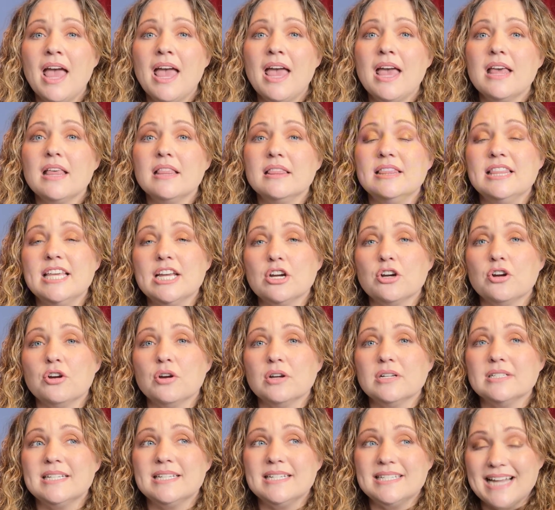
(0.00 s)
their
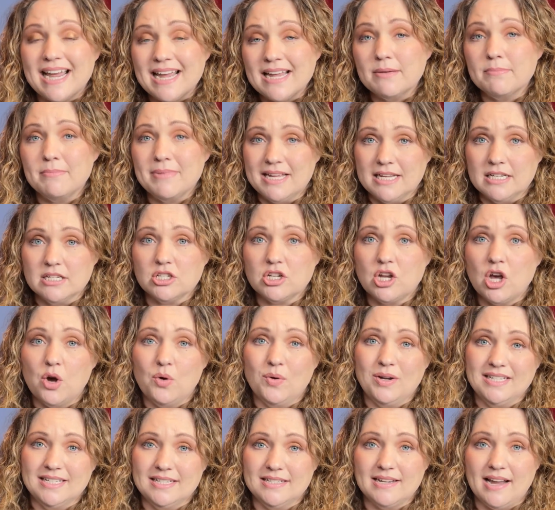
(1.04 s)
segments
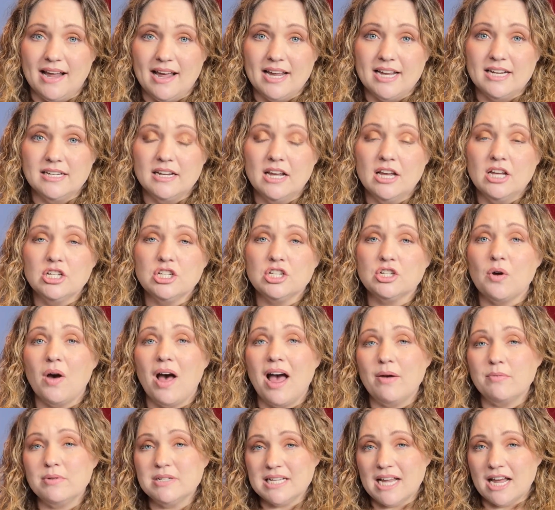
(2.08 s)
coincide. So I
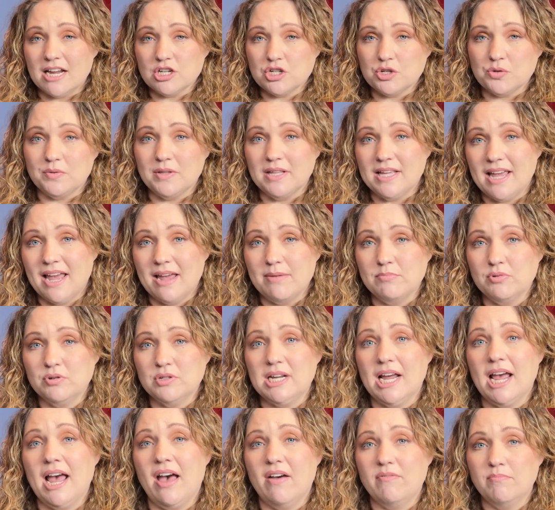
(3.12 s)
was actually able to
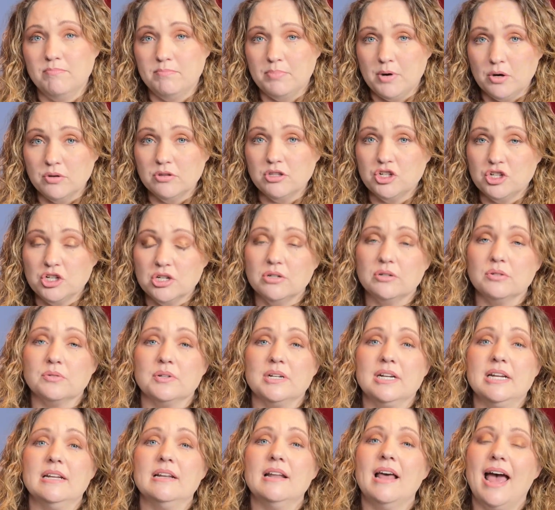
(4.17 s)
have both
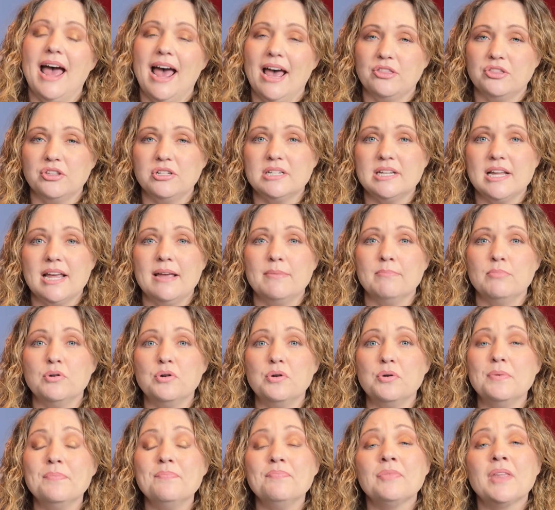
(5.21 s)
children at the
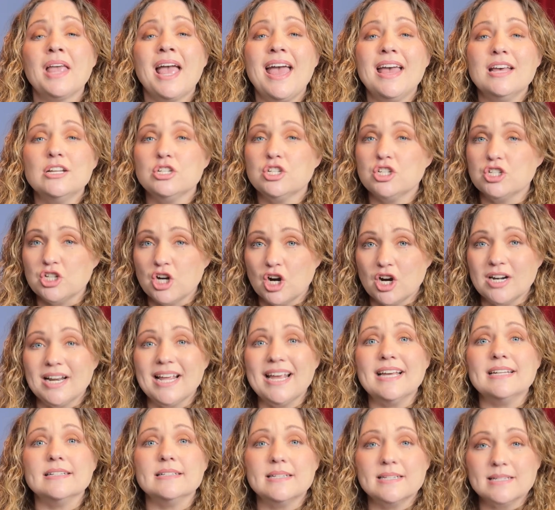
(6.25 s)
table starting
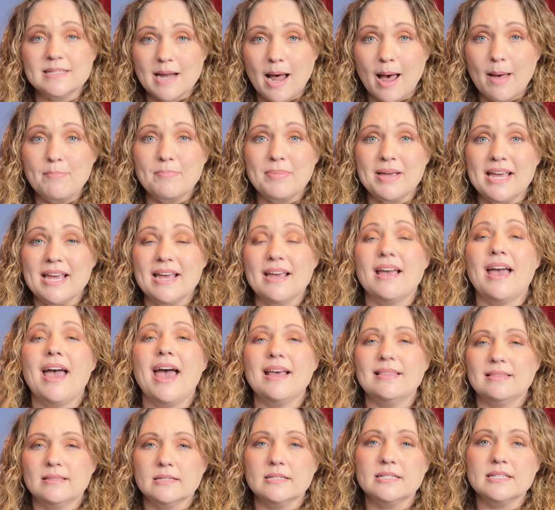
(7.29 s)
and stopping
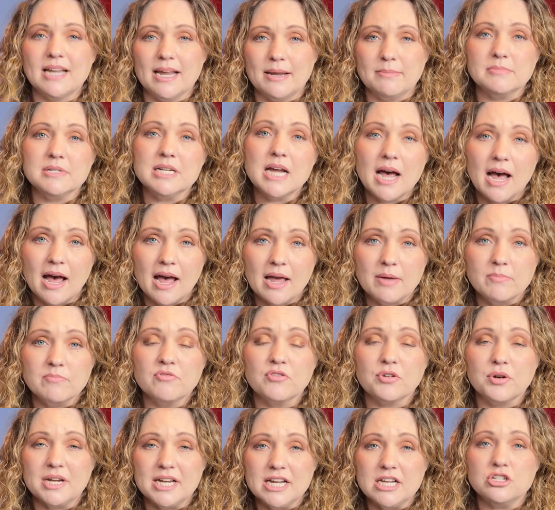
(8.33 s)
at the same time
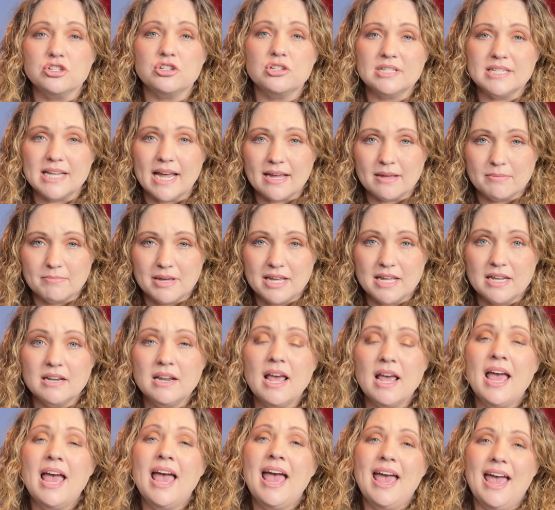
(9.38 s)
for each segment.
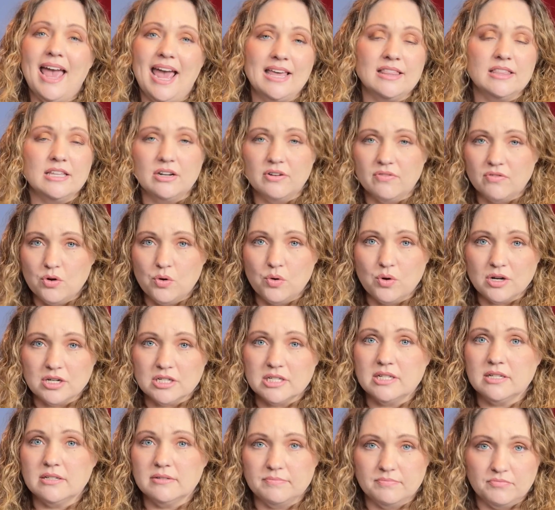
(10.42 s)
And then, of
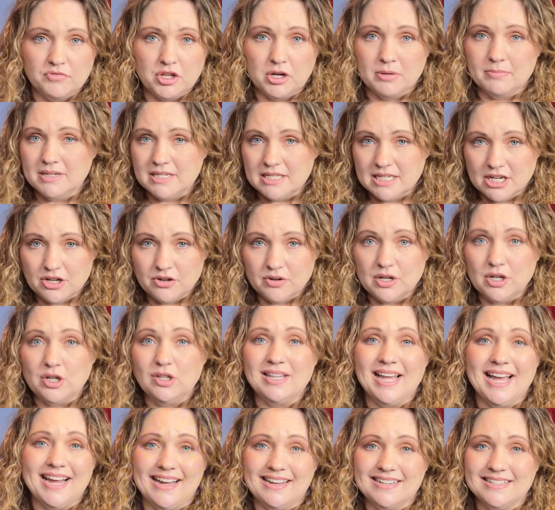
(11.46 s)
course, their material,
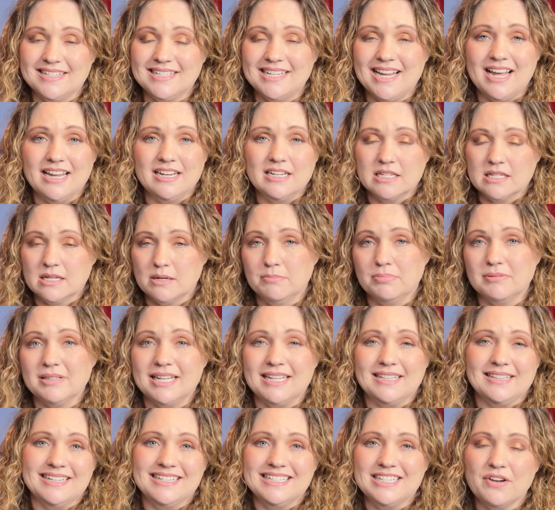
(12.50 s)
like I said, is
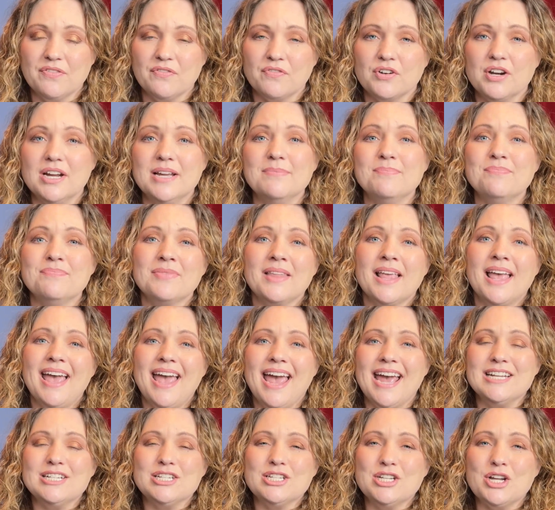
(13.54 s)
completely different.
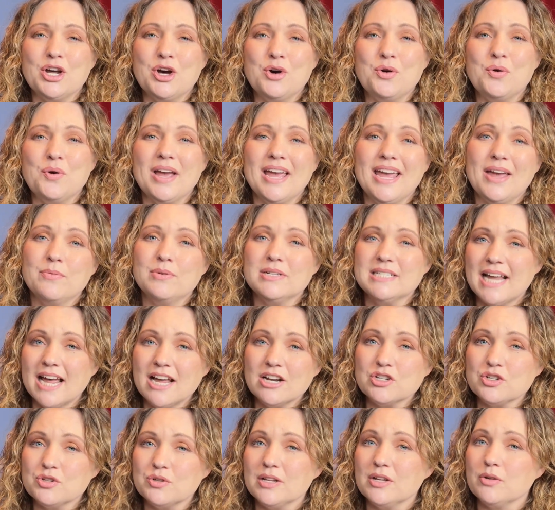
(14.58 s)
And so it was
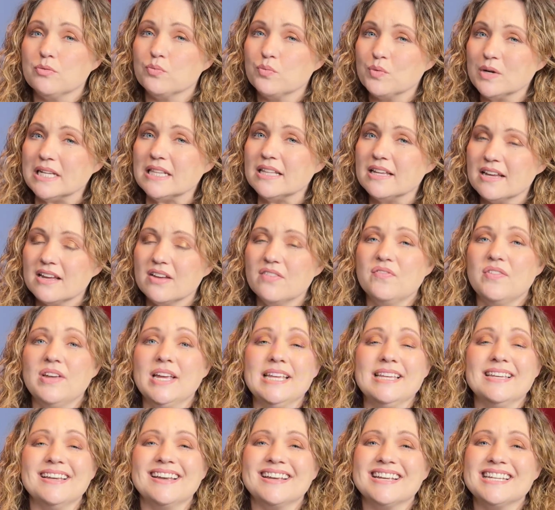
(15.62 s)
actually really
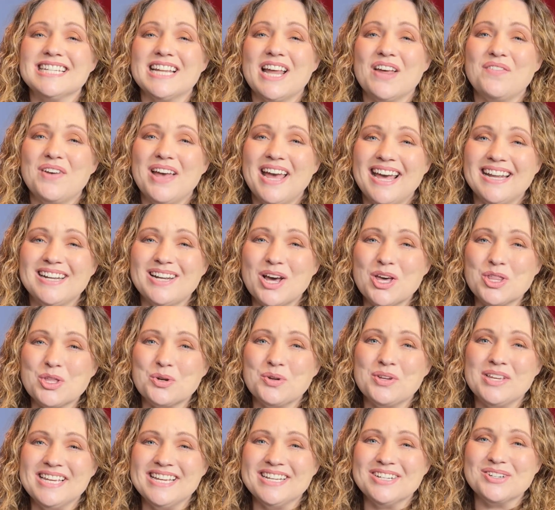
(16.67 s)
convenient because I've had other
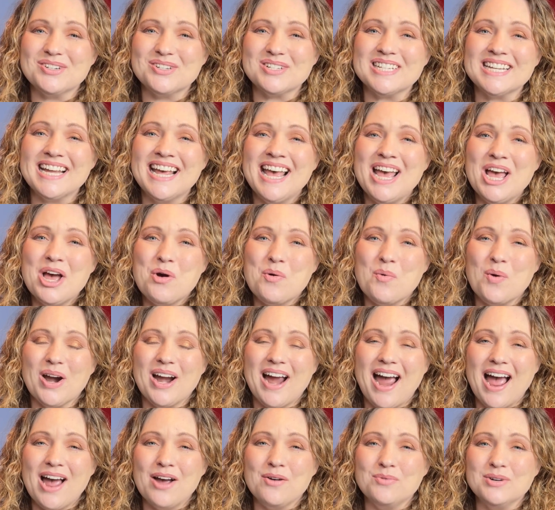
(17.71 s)
years where
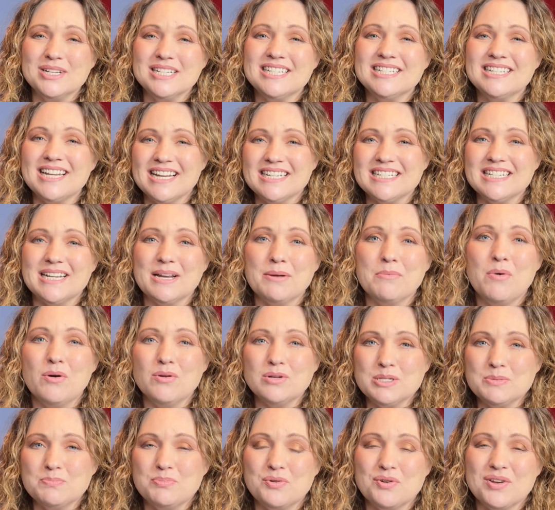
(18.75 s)
I was testing
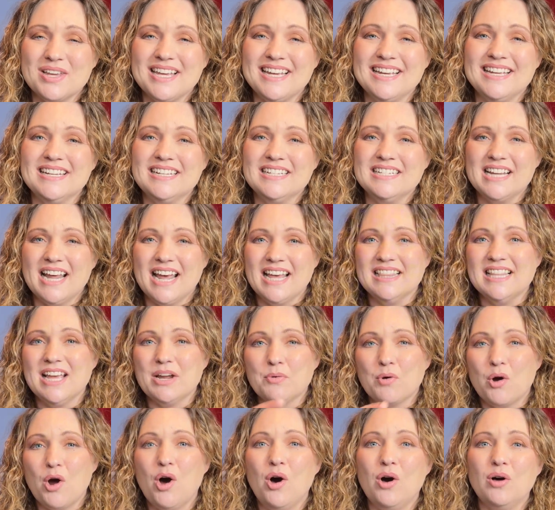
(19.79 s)
multiple kids and they
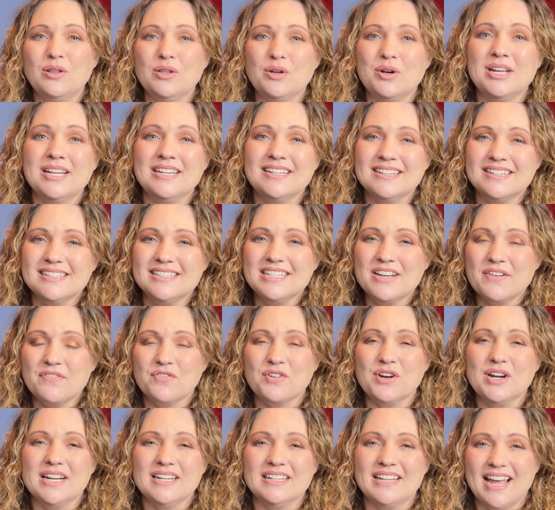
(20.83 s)
were all on
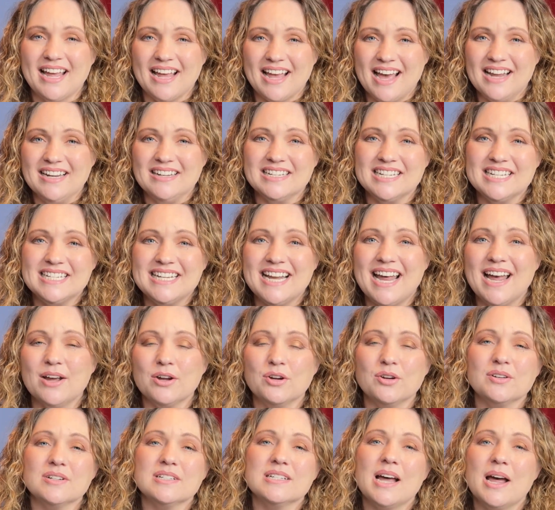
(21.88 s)
different, kind of
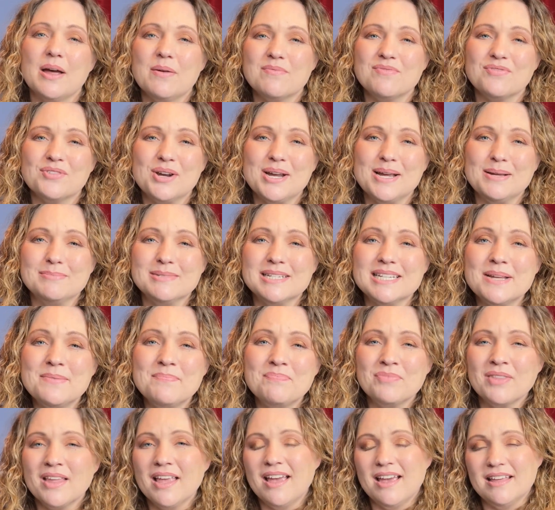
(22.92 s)
staggered time frames.
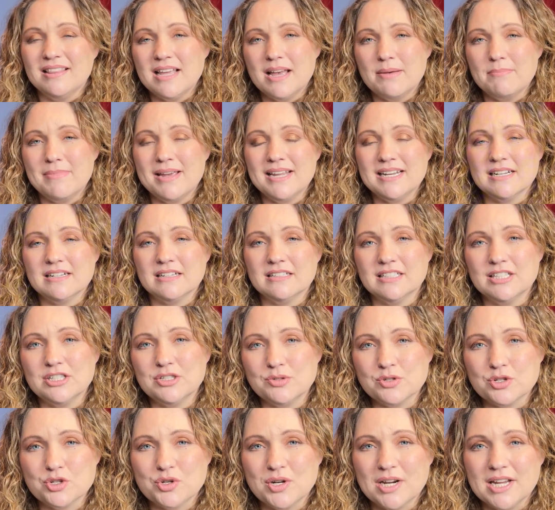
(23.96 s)
And that made it a little
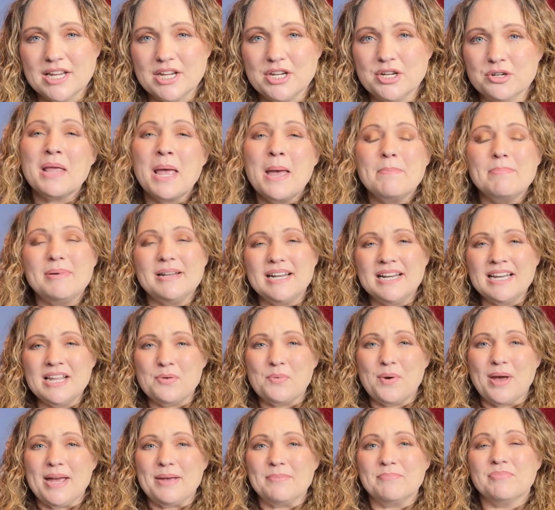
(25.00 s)
trickier. But
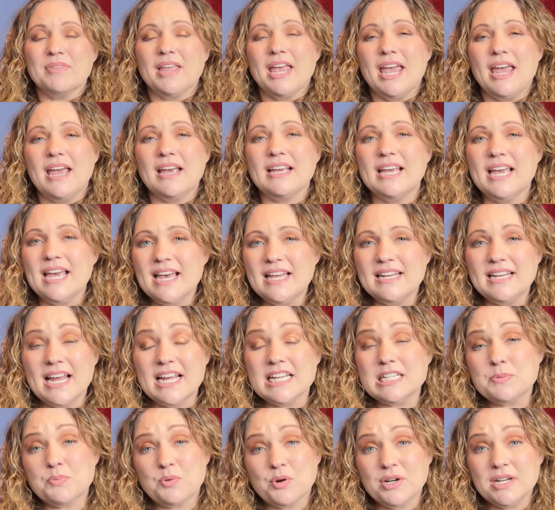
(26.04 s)
anyway, again,
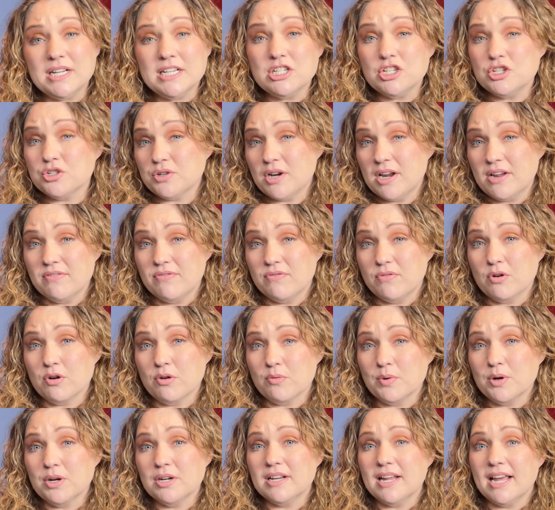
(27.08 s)
it's pretty
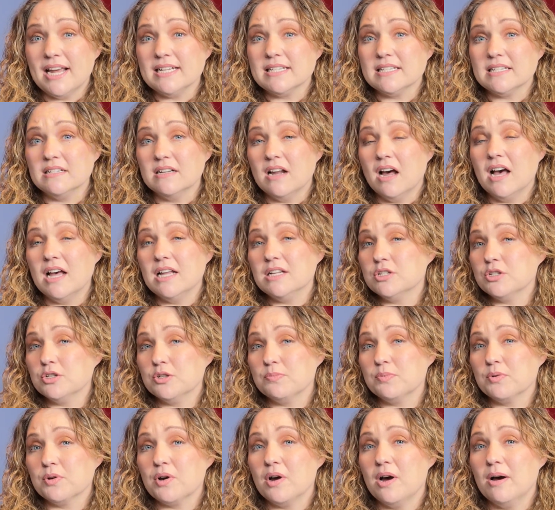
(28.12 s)
straightforward. It's not
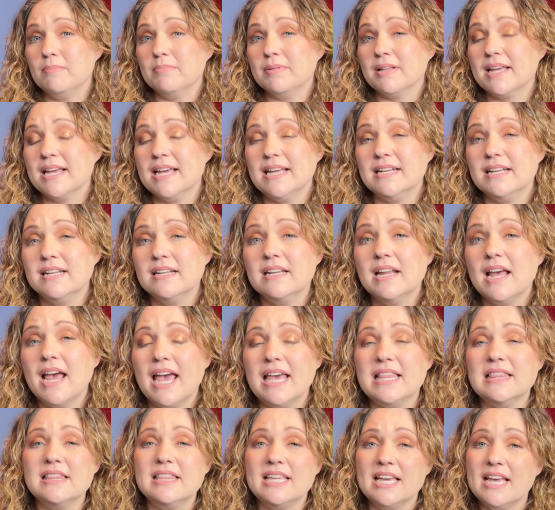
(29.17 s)
super complicated.
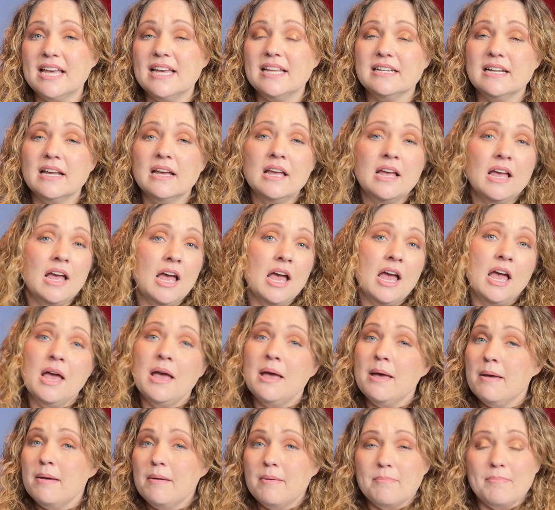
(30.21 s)
And then
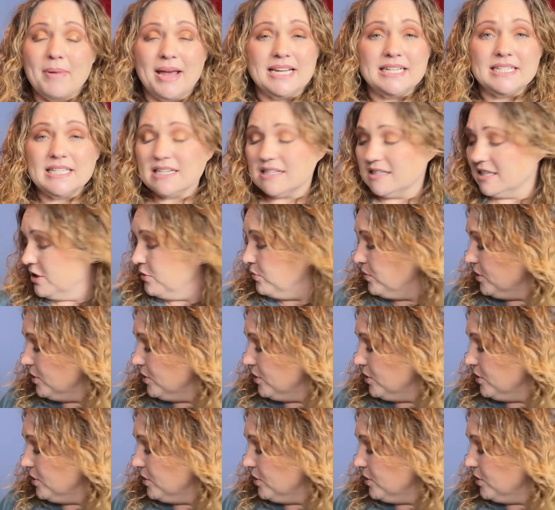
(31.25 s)
basically when